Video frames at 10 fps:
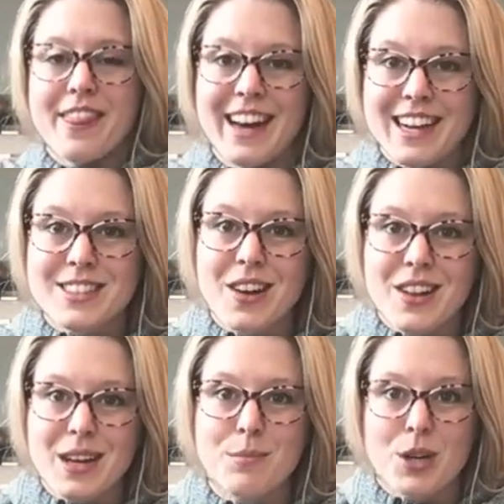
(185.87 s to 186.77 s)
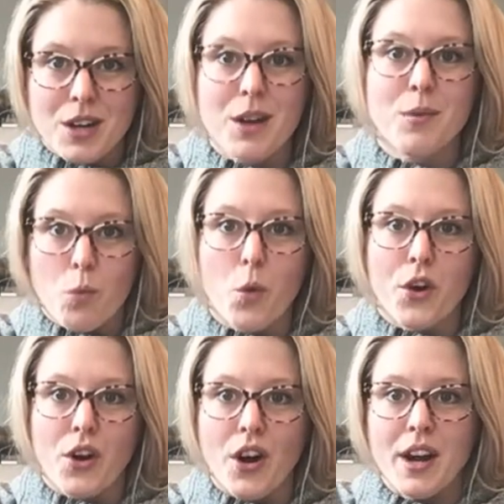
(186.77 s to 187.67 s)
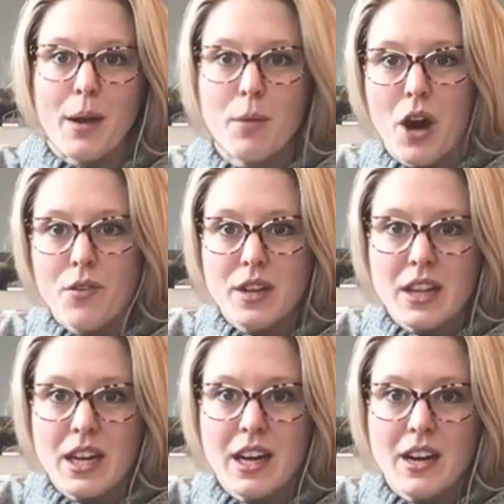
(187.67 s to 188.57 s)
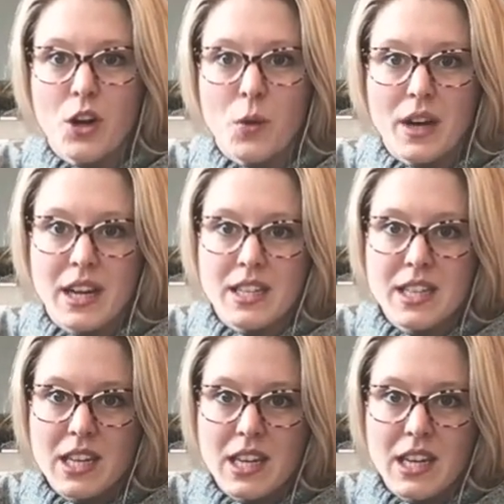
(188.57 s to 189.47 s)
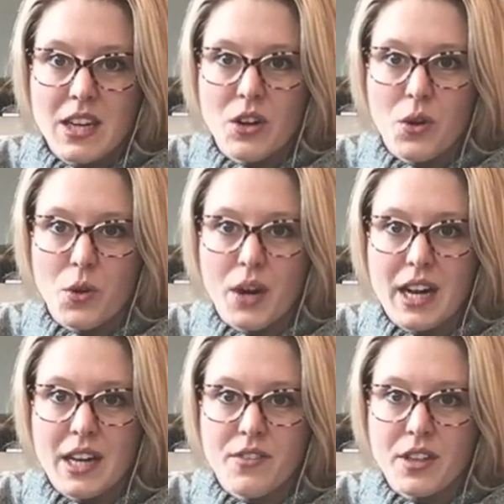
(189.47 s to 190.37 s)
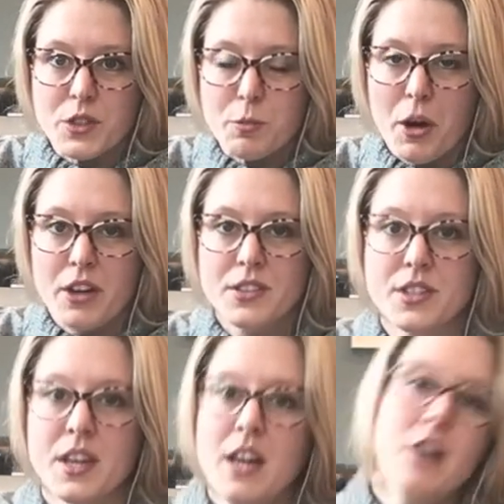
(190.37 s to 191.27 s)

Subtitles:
That's all I'm gonna work on. I'm not really going into the heel or any of these parts